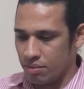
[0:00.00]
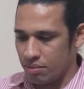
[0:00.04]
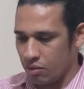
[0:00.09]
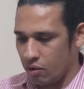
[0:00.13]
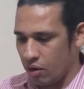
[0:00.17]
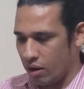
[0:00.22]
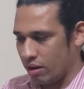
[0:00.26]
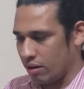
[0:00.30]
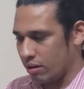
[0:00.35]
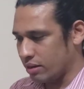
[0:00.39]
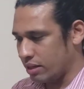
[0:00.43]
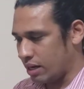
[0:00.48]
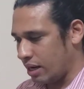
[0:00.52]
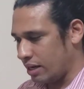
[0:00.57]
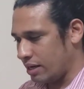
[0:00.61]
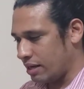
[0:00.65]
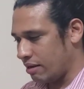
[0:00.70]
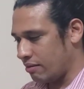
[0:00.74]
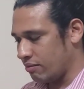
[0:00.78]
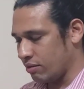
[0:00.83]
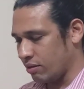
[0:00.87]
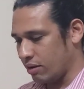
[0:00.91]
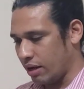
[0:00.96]
Well, not
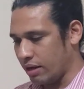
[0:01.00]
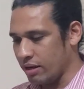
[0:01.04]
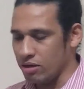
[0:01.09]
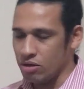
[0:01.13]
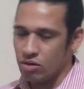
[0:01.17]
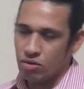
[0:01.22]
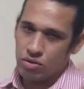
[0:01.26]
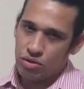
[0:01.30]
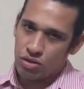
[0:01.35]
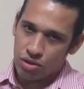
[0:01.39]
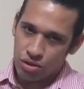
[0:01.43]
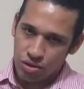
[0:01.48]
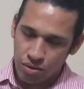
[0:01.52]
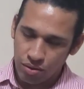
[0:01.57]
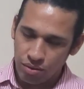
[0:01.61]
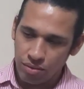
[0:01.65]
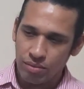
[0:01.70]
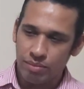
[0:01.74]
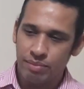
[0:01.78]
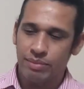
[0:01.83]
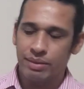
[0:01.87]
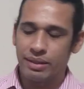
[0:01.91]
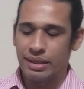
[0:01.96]
never, I used
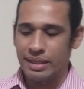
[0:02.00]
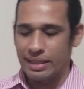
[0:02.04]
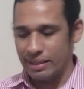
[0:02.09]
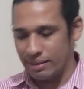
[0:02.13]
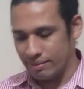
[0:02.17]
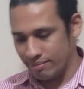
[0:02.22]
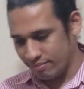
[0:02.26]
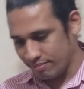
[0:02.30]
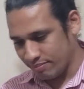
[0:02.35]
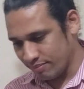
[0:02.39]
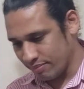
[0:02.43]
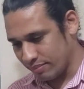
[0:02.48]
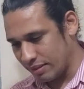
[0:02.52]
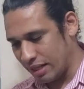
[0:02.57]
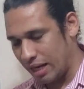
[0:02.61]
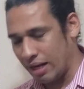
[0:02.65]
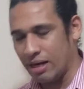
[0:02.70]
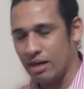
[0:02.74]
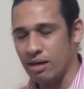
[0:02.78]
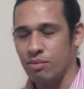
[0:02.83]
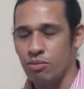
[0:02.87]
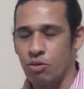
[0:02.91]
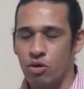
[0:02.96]
to, but
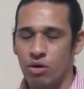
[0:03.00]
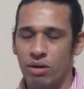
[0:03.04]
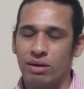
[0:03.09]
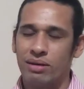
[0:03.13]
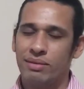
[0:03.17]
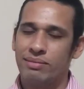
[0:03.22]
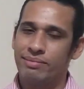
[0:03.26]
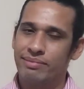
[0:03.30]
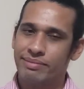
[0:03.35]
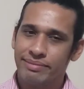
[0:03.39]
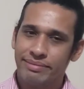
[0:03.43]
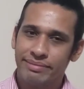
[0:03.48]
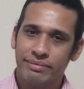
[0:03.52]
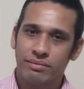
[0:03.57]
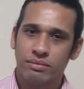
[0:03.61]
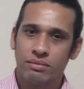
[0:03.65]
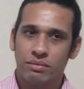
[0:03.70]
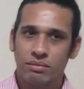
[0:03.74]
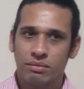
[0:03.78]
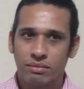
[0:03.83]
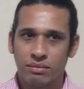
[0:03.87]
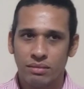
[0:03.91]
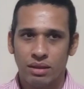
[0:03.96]
not anymore.
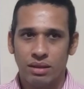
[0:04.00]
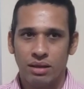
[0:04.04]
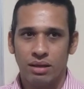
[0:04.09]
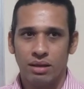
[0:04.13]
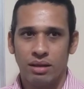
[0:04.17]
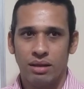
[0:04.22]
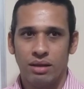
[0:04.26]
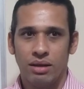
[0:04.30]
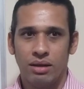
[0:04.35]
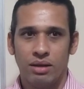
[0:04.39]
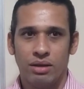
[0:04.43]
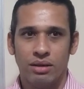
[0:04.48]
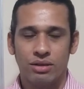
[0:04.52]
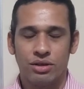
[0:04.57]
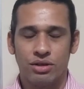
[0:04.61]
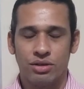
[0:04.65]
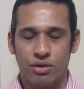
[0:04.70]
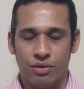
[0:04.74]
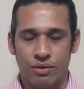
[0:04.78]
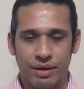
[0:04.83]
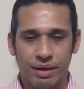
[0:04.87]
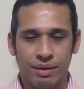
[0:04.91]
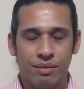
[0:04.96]
Long
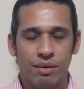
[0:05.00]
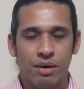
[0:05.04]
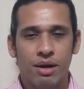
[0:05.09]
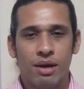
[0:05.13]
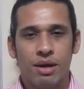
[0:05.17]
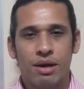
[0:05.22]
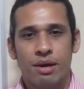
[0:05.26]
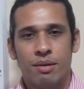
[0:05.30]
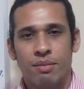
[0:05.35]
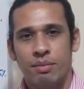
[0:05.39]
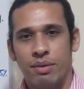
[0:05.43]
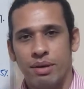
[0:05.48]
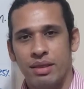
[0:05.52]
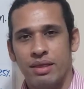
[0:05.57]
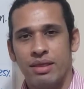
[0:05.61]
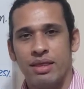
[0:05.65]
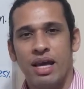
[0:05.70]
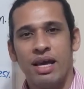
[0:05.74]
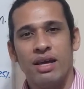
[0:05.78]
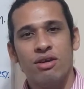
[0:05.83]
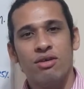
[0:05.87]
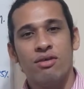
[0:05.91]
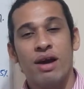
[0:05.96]
story. But
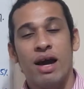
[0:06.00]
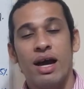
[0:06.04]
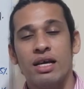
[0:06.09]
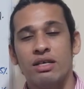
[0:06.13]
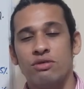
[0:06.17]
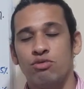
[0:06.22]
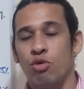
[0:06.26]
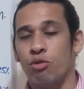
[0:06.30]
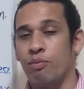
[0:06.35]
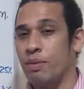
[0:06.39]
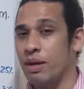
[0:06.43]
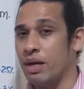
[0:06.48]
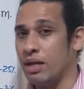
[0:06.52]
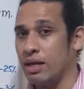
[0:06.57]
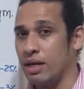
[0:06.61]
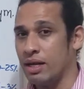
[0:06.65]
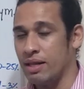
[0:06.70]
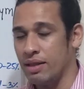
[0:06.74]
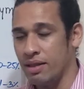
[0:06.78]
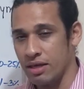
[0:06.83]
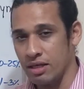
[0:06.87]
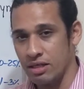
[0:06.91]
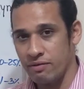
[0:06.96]
thank you guys for being
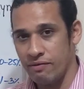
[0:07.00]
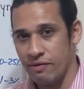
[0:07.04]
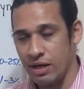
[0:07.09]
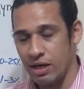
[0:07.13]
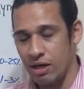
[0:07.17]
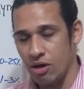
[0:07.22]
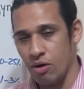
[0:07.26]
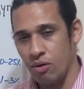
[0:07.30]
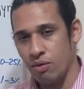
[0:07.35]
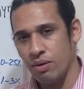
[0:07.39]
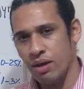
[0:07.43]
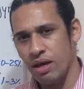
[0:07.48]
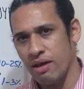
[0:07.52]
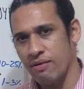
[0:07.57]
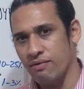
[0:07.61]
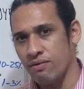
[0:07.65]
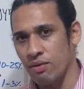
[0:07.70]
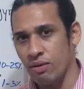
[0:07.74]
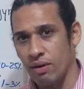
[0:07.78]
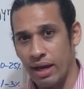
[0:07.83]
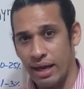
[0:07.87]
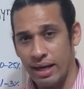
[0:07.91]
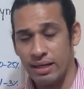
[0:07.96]
in this video. If
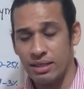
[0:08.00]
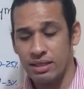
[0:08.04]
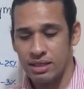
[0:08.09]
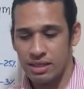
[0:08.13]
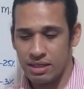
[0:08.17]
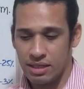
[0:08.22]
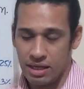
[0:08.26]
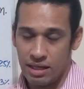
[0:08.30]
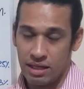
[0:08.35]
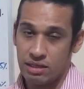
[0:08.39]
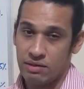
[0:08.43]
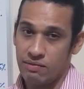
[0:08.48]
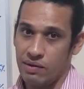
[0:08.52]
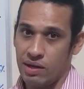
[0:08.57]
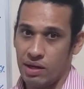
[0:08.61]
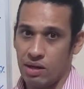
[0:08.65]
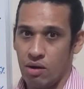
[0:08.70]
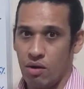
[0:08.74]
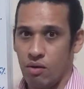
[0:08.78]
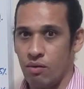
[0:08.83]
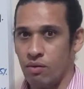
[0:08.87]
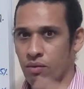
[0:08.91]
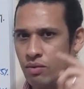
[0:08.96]
you liked this
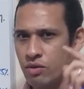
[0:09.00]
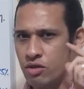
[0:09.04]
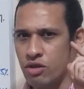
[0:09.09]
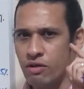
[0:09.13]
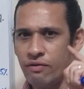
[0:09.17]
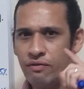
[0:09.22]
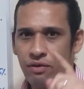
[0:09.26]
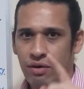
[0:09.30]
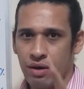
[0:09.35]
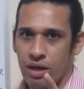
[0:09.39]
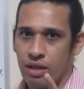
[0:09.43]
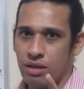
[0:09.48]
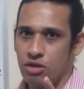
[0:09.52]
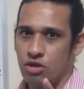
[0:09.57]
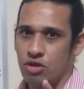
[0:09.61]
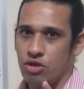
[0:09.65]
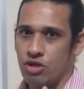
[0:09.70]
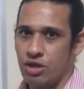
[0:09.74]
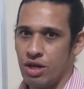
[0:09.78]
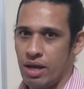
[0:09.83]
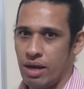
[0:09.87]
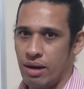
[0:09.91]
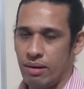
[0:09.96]
video, don't forget to
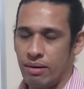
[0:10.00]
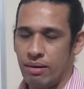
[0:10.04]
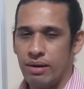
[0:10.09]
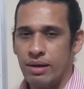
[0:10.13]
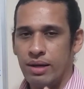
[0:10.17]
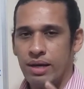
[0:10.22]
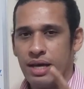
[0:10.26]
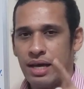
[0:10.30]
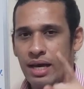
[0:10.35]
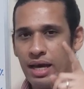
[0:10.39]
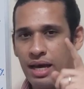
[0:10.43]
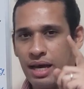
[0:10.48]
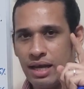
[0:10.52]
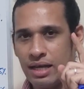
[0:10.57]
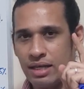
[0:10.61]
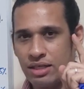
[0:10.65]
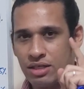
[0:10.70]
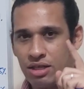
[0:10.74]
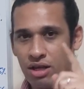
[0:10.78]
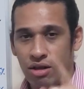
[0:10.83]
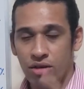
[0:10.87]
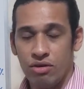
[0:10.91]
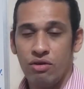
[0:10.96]
share
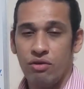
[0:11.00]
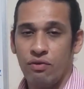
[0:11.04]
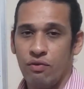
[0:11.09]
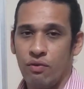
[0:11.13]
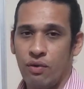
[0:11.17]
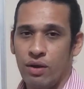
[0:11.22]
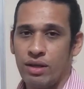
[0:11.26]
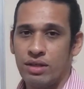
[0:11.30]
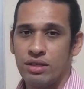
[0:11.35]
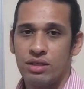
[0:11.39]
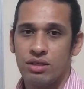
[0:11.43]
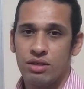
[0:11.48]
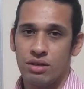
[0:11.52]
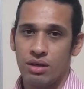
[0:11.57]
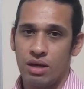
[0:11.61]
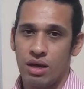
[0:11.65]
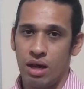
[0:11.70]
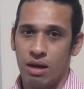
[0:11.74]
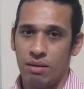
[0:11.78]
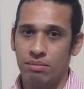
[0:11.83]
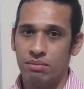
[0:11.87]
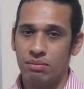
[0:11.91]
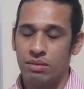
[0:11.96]
and tell your friends to
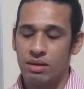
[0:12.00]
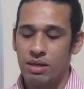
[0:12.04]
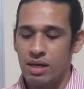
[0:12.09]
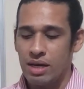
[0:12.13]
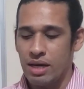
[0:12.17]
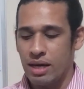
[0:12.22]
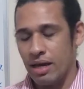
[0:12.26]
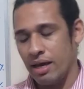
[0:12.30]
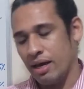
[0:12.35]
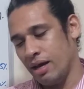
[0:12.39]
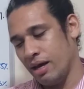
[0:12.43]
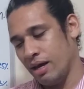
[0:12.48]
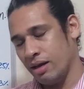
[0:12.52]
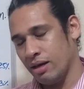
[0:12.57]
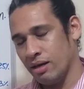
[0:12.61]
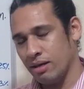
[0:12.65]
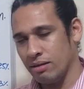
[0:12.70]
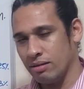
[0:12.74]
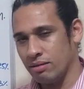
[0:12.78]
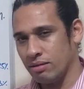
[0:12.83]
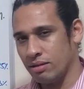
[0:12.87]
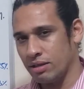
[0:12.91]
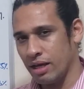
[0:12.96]
come
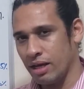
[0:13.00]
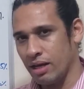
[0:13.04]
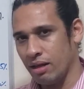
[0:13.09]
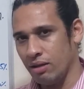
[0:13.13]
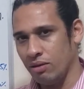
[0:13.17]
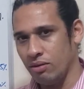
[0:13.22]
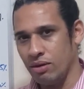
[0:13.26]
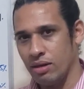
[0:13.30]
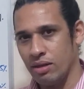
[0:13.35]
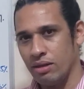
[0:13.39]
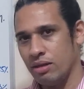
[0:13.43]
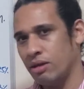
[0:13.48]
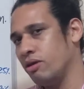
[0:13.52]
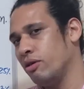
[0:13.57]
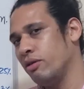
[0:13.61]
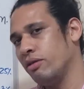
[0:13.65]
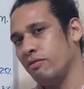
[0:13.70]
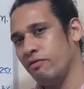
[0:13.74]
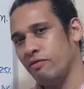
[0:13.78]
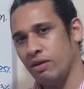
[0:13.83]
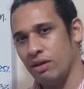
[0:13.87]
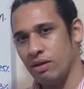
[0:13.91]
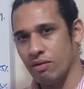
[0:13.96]
and take a look at the
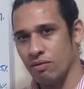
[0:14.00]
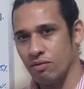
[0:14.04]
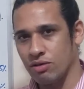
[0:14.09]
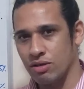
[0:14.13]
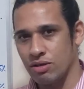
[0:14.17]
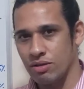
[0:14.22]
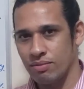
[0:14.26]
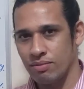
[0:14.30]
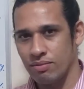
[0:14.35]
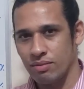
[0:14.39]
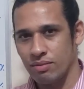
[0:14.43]
other videos.